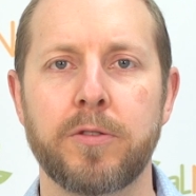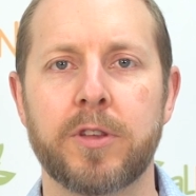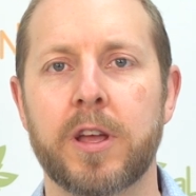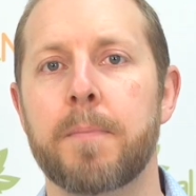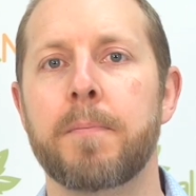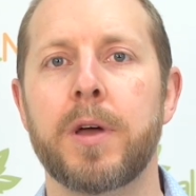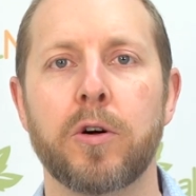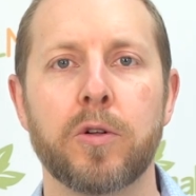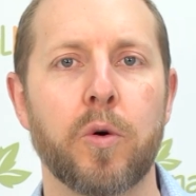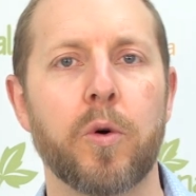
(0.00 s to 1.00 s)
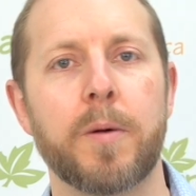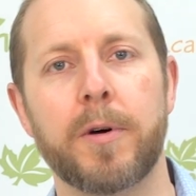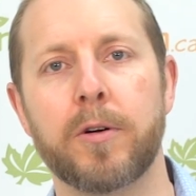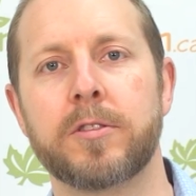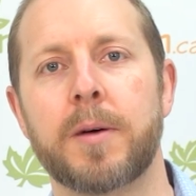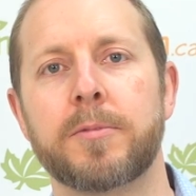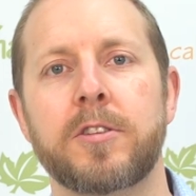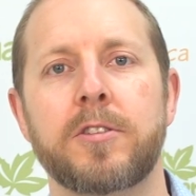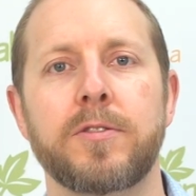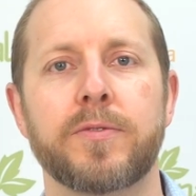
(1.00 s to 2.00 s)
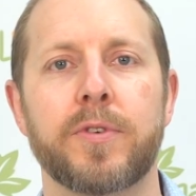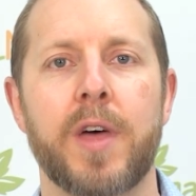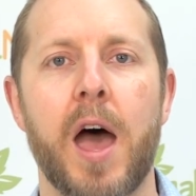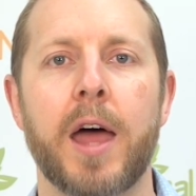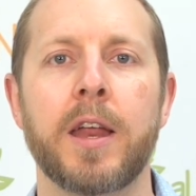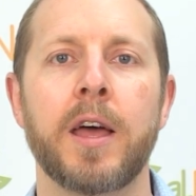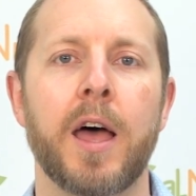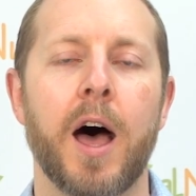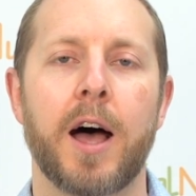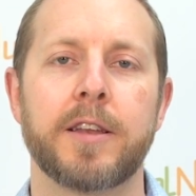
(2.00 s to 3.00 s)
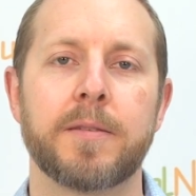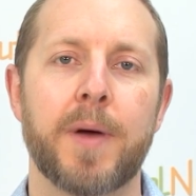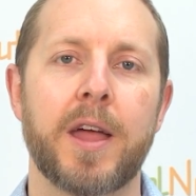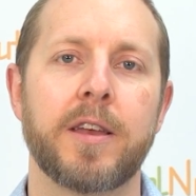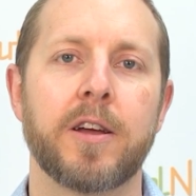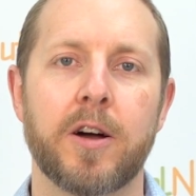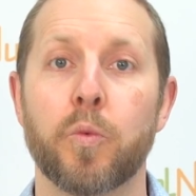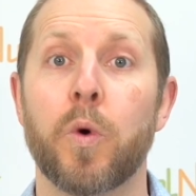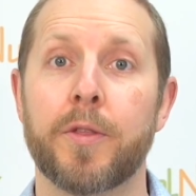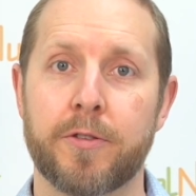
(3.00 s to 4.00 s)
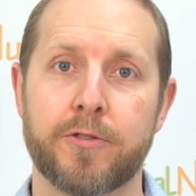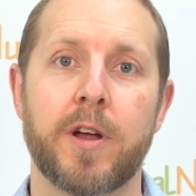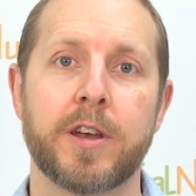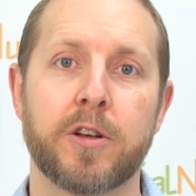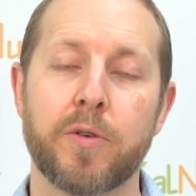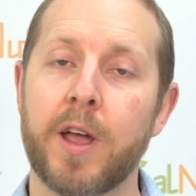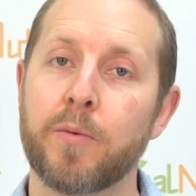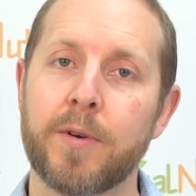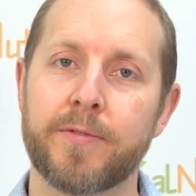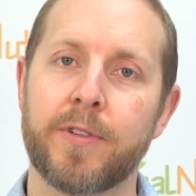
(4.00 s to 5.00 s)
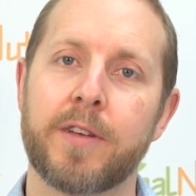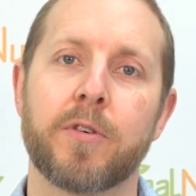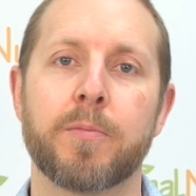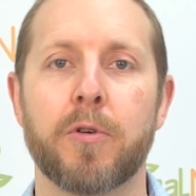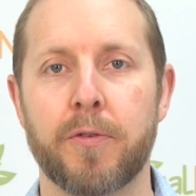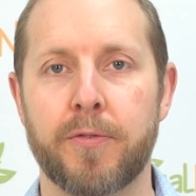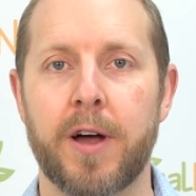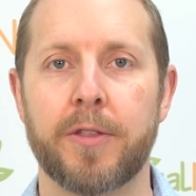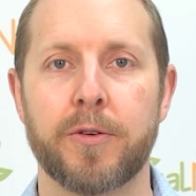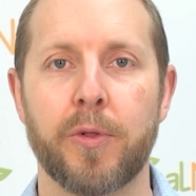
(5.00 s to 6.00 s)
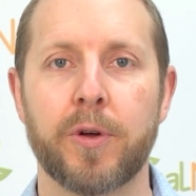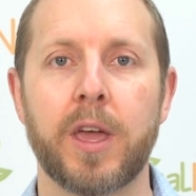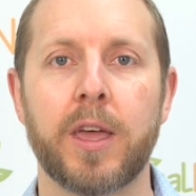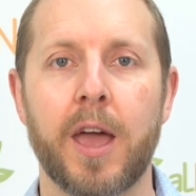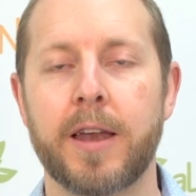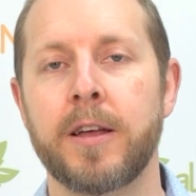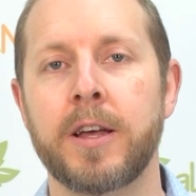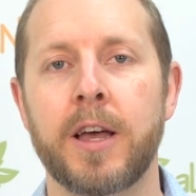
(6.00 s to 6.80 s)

use like a milk or a milk substitute for that, depending on what they're trying to create and what flavor profile they're looking at.